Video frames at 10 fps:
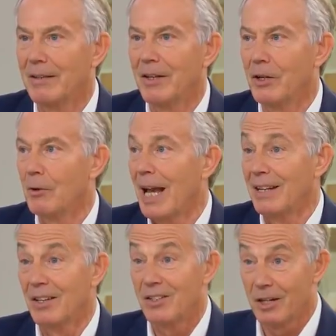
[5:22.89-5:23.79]
in the
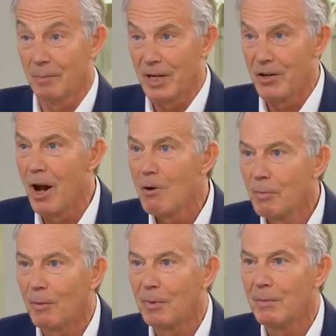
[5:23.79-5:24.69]
UK, and there's going to be no
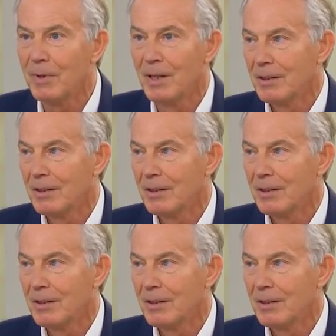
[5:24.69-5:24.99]
problem.